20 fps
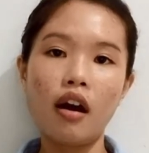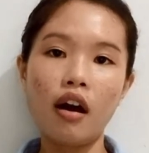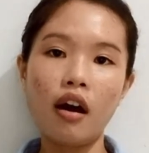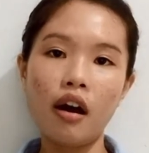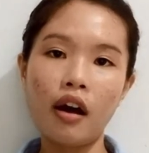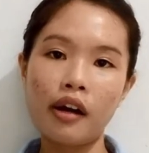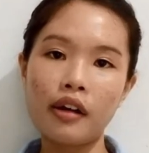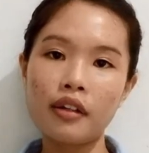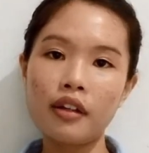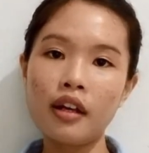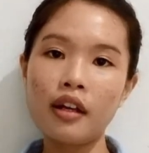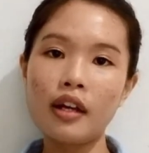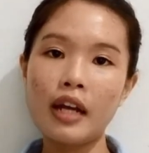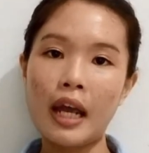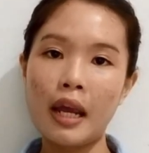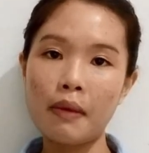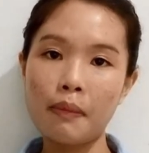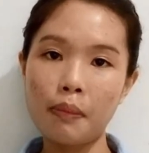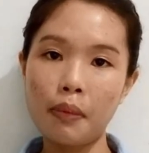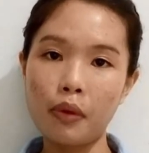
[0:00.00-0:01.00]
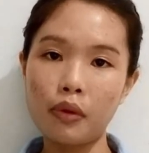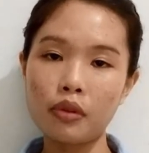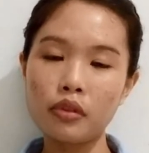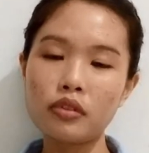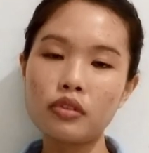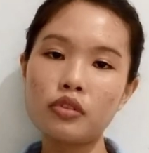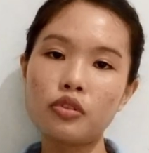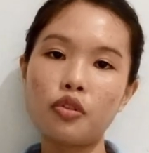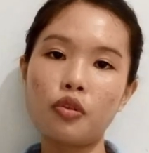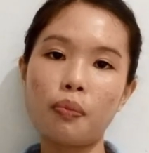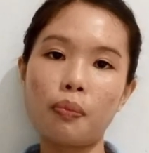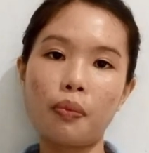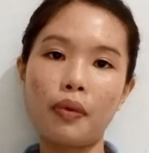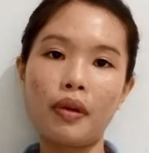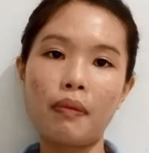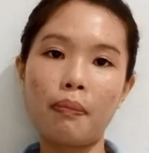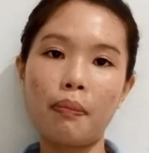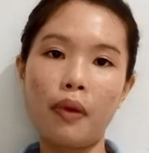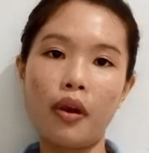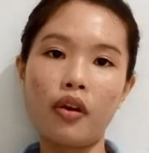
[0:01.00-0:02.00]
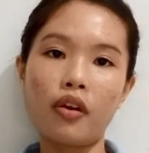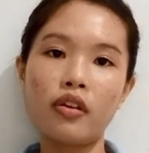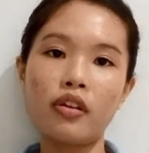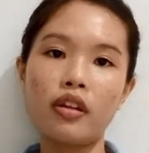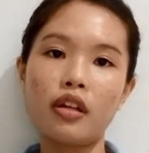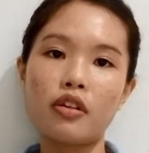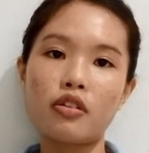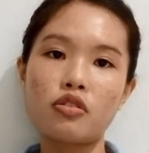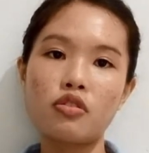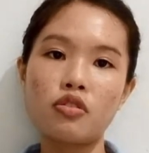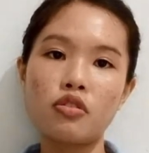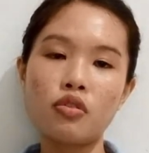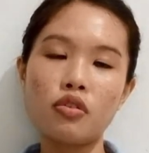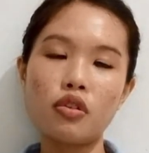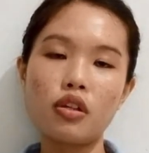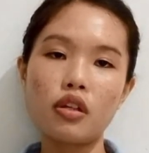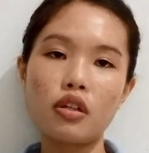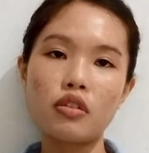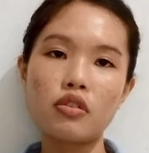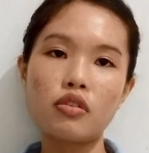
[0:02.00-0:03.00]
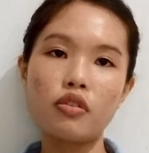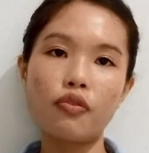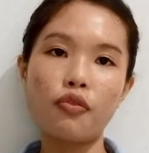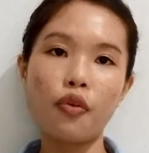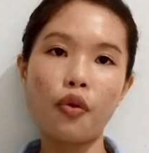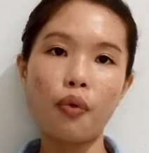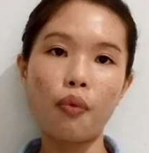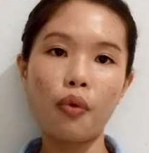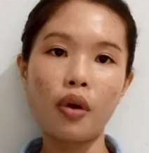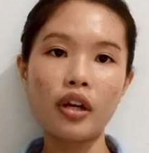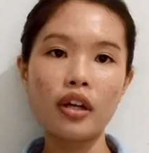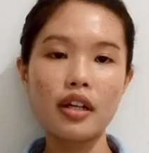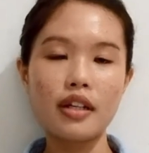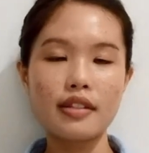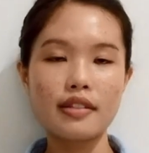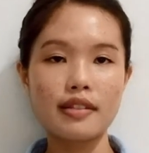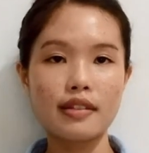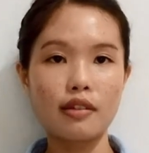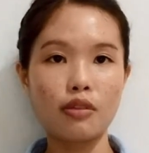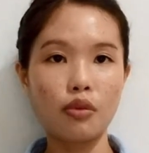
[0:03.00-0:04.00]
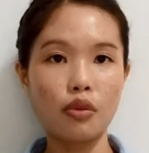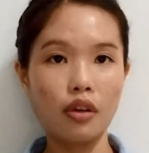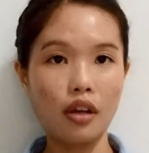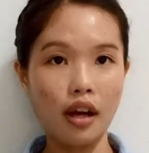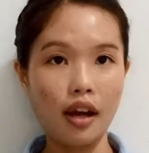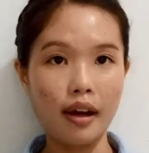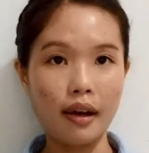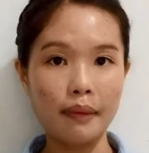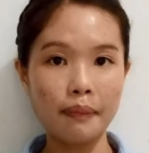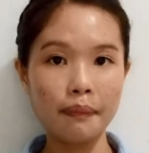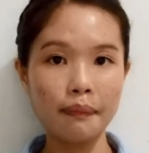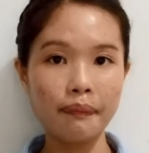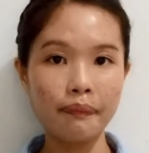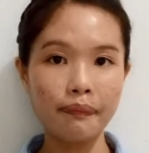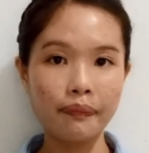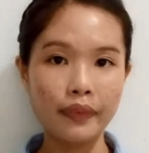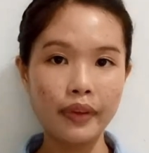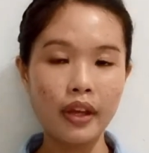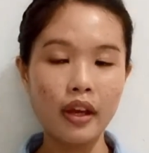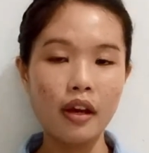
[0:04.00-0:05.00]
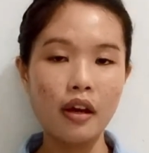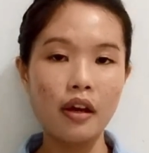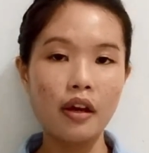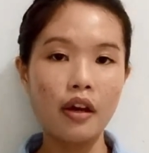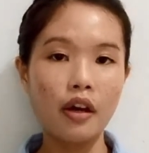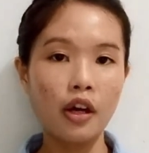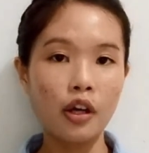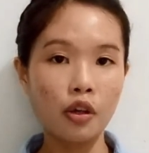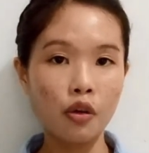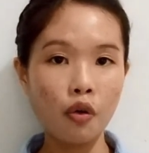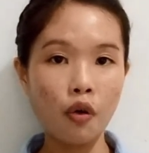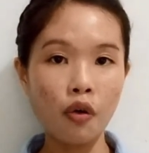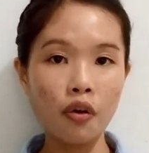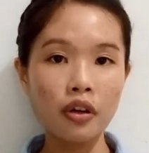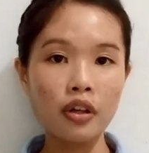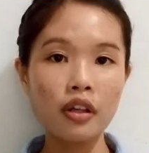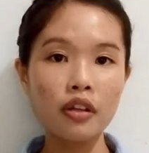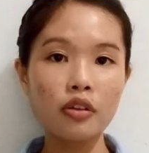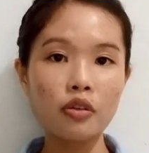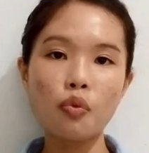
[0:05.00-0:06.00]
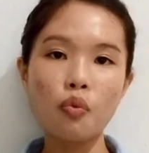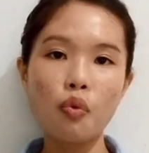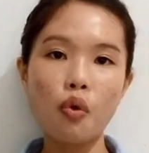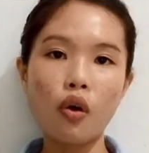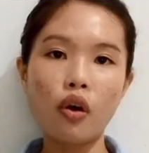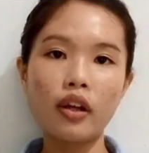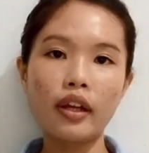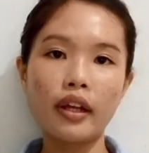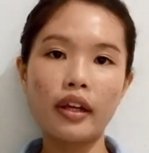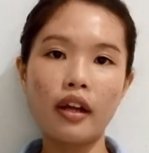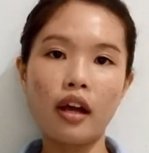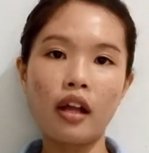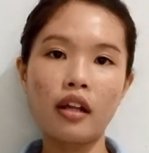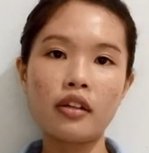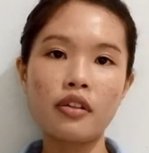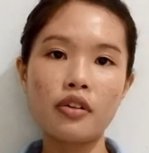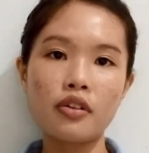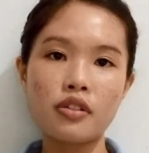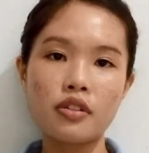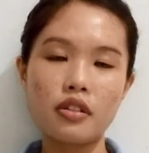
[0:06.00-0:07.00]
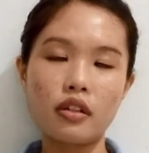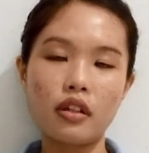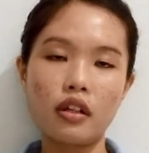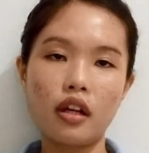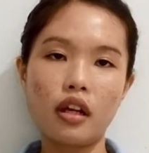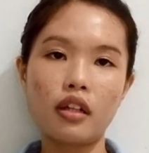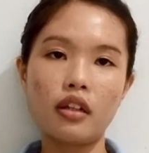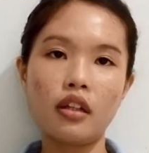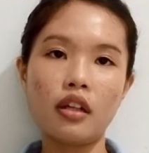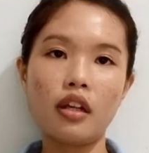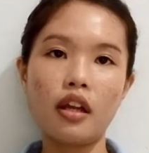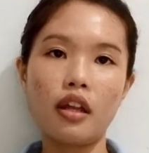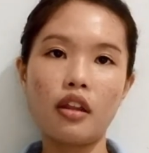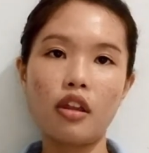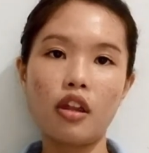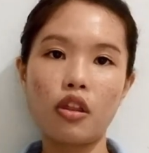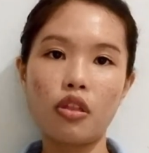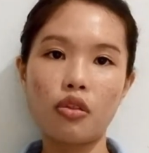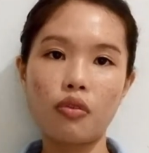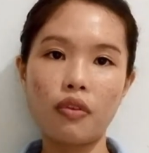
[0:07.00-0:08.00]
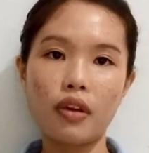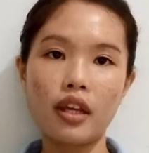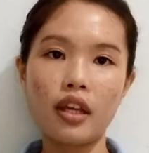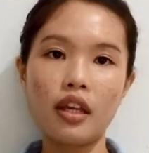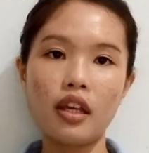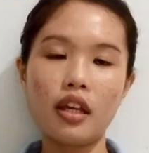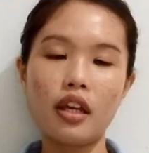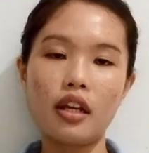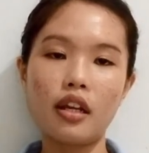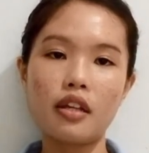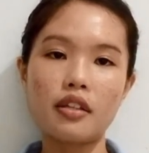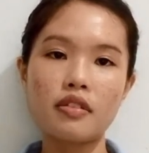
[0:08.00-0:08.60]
Are they able to prepare their students for what is to come? According to Wall and Alderson 1993, in the